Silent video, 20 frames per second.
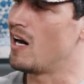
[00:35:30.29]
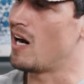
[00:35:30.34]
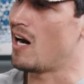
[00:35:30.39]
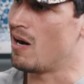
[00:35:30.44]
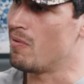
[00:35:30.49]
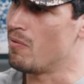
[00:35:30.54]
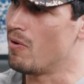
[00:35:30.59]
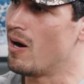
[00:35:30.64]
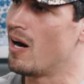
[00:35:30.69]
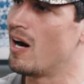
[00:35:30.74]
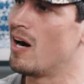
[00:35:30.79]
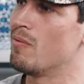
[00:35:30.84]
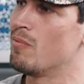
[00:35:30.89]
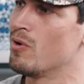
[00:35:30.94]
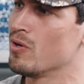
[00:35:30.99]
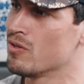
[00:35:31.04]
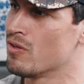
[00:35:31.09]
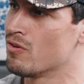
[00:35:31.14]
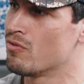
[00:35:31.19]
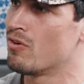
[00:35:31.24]
I'm,
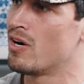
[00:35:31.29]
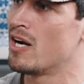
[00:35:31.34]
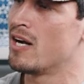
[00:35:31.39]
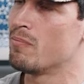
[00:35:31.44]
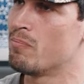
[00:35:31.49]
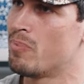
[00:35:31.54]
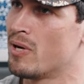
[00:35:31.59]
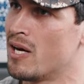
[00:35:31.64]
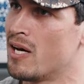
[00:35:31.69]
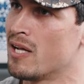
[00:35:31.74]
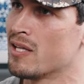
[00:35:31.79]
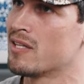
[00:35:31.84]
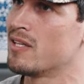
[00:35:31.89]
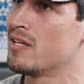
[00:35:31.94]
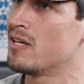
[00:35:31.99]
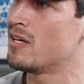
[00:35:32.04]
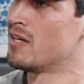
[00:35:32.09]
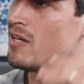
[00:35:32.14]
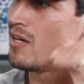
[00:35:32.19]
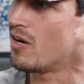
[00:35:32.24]
I'm on the right path
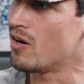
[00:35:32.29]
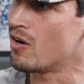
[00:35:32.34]
here.